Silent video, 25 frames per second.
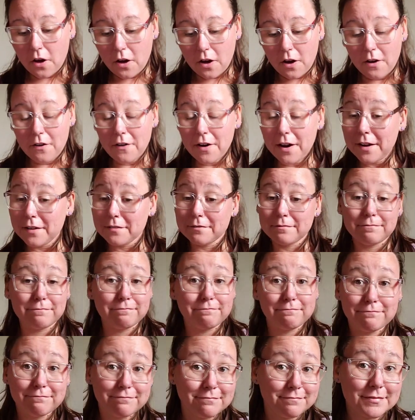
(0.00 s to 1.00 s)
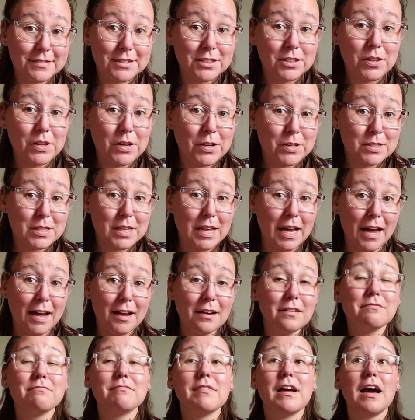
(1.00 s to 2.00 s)
All right, so there's
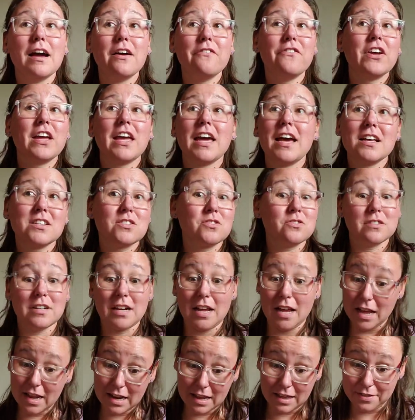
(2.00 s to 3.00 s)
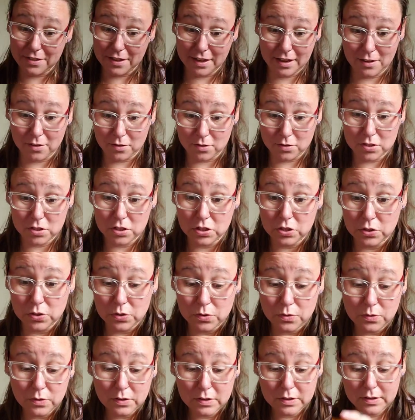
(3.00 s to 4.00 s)
that. I haven't cast on anything else
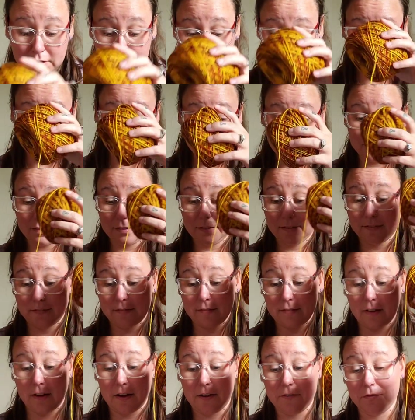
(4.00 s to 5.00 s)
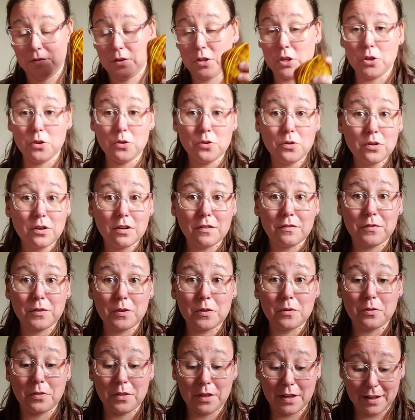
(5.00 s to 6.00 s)
new. I've queued a
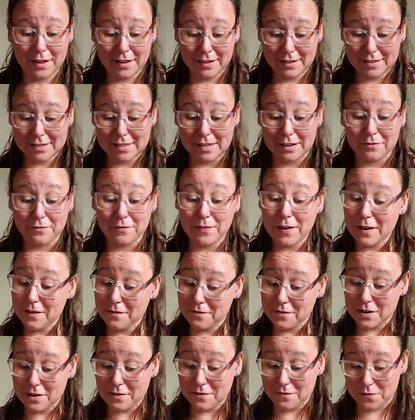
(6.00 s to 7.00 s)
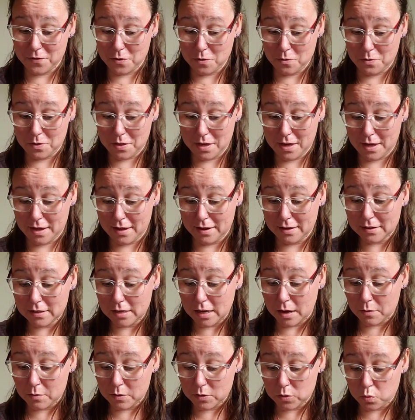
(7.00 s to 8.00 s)
few things and favored a few things.
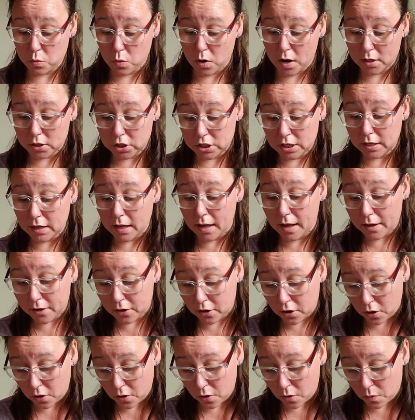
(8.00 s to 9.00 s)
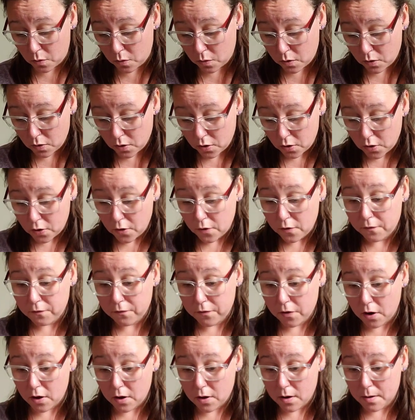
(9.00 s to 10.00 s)
I was watching Echo
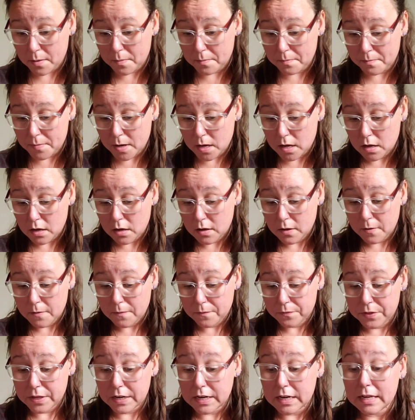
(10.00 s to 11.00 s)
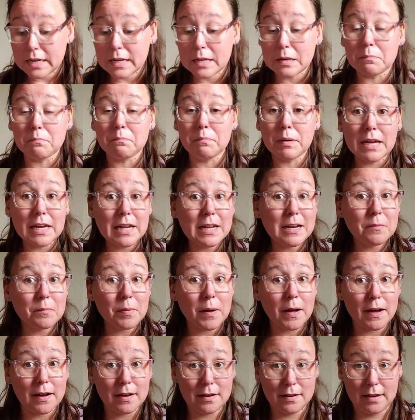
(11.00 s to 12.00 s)
from the Knitted Bean
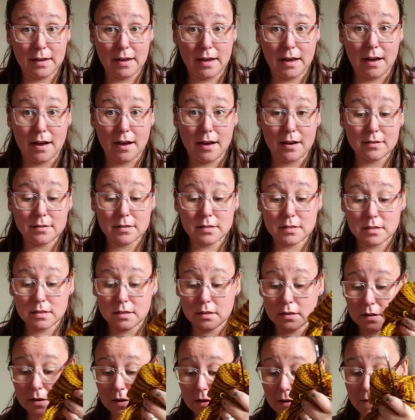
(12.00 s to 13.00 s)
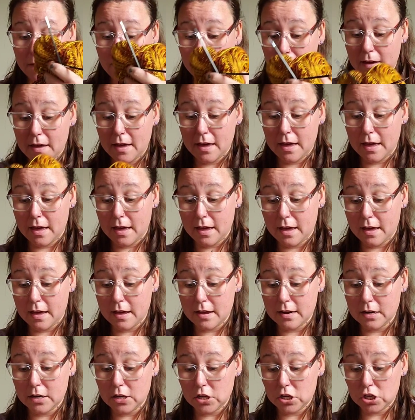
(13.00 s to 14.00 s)
podcast,
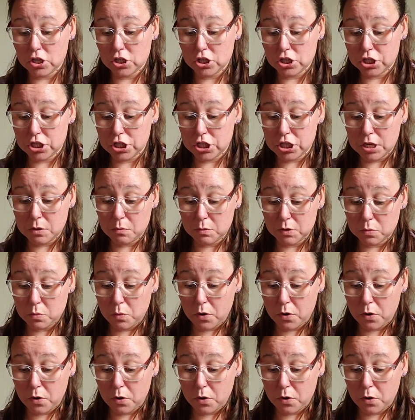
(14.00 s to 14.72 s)
and she was